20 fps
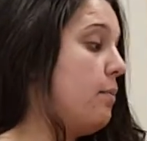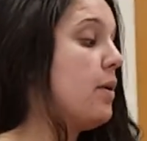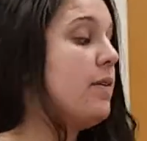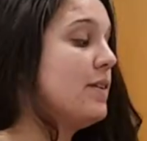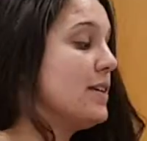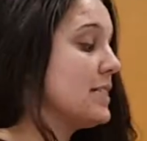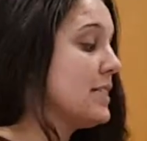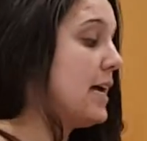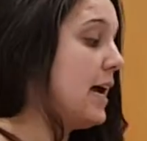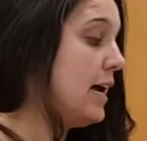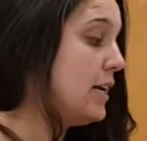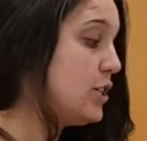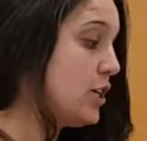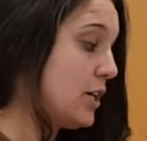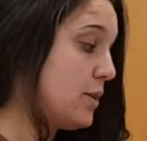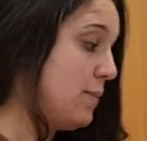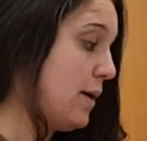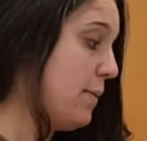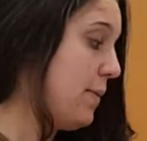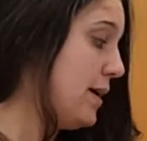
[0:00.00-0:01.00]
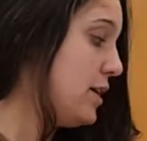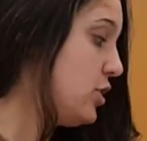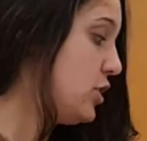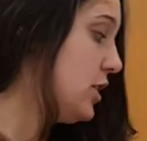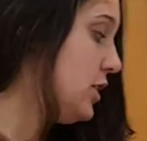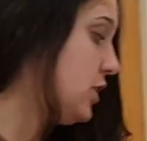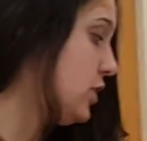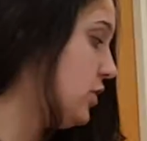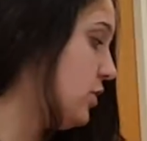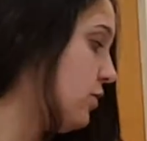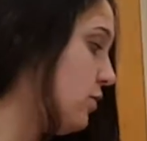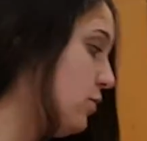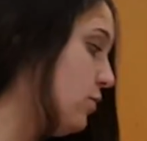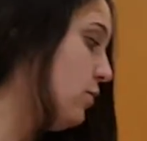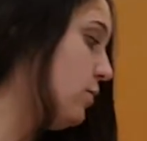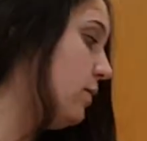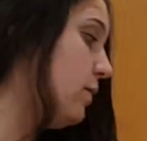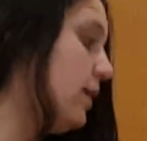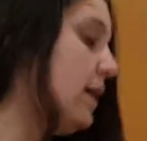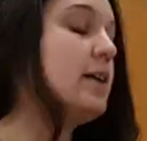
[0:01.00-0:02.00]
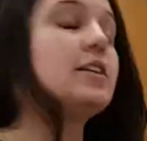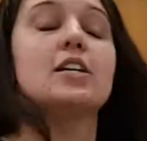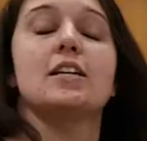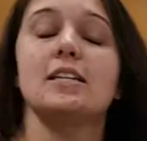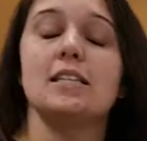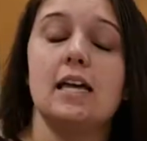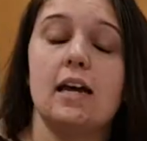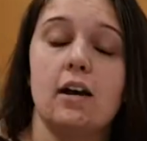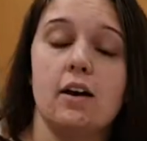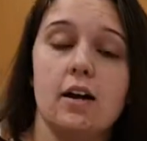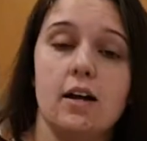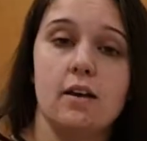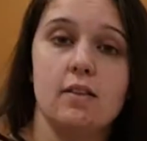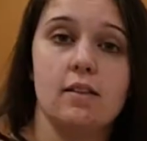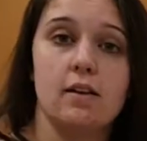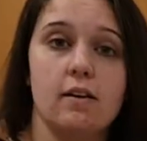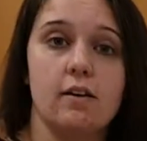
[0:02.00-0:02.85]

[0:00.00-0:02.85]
Previously, I checked my patient I checked the area